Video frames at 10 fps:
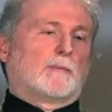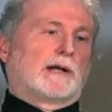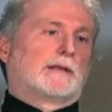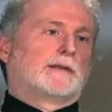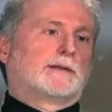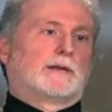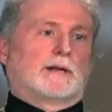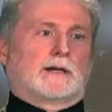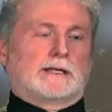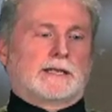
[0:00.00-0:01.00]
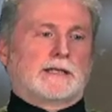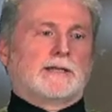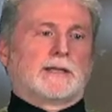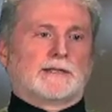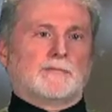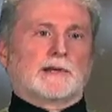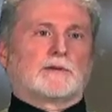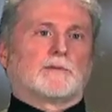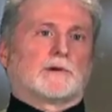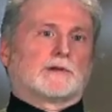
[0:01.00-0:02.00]
But uh, in, in the
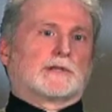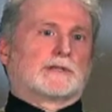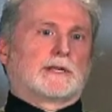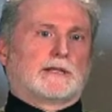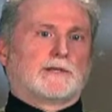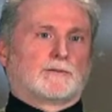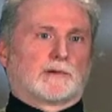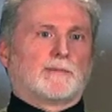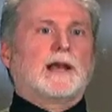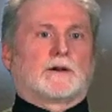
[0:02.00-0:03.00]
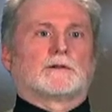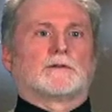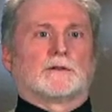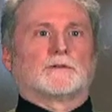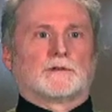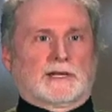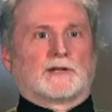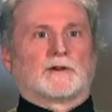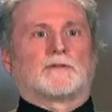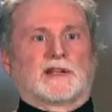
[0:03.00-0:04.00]
typical emergency, you're prepared to, to
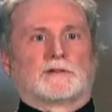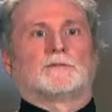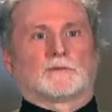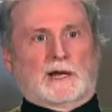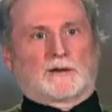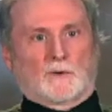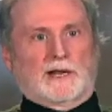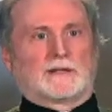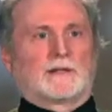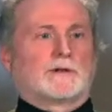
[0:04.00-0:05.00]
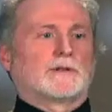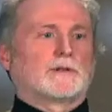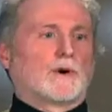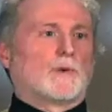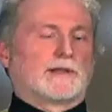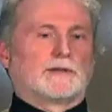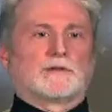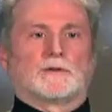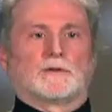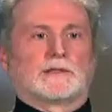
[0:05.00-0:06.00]
intervene right away. You know, you know what to
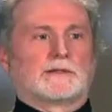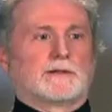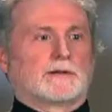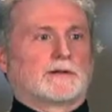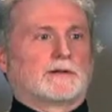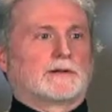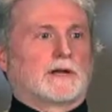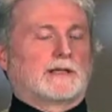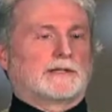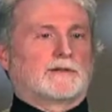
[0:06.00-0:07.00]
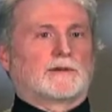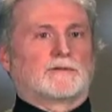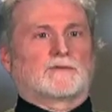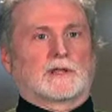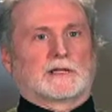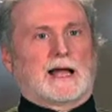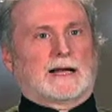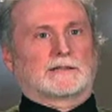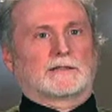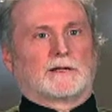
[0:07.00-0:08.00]
do. It, you, you're not suffering for the
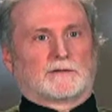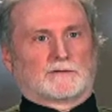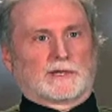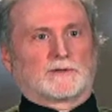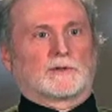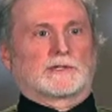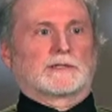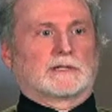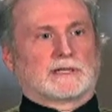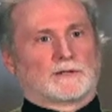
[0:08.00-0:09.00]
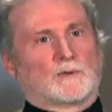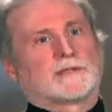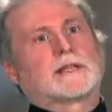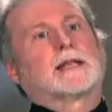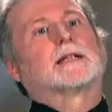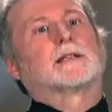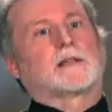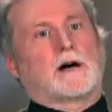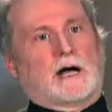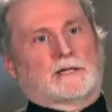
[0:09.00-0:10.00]
lack of resources, at least once they get to
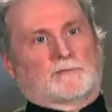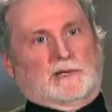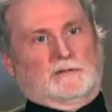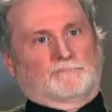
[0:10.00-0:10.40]
the hospital.